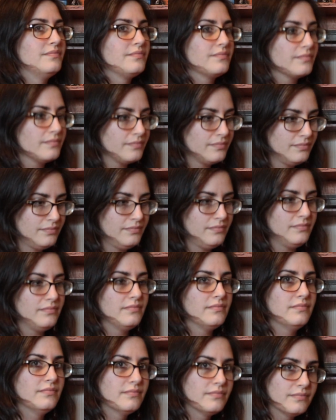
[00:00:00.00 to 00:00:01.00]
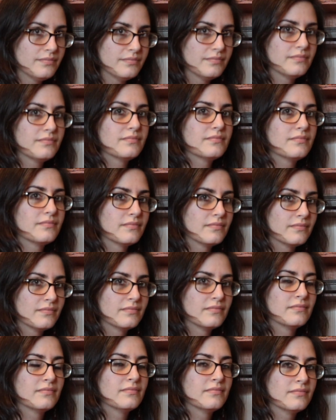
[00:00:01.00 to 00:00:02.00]

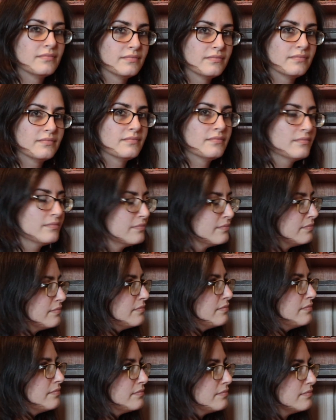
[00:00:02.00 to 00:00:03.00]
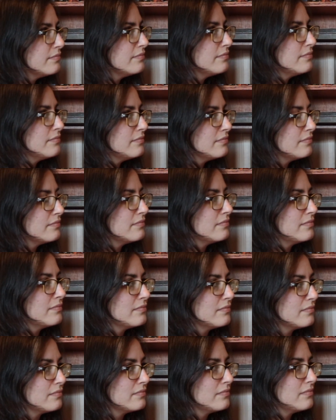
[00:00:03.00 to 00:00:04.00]

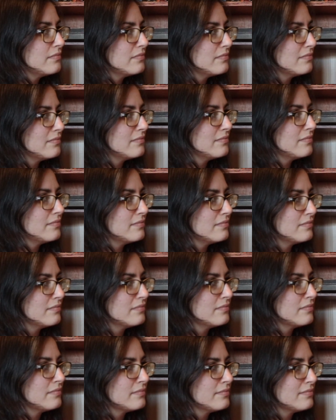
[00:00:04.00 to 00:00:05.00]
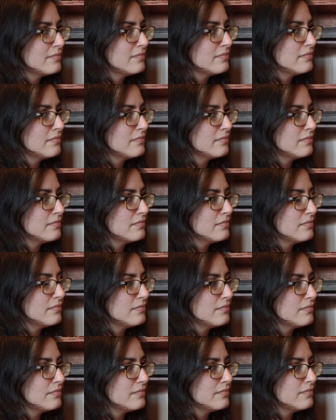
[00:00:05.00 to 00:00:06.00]

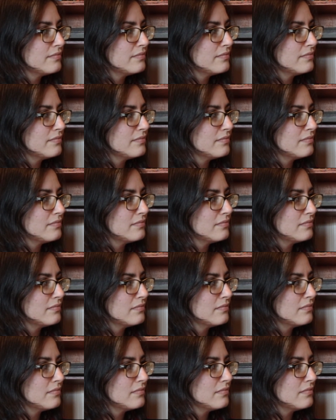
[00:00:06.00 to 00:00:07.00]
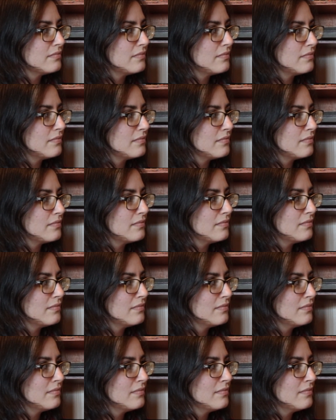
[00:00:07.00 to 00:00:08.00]

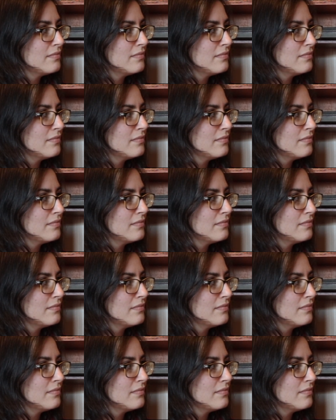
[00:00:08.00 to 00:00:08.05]
(not speaking)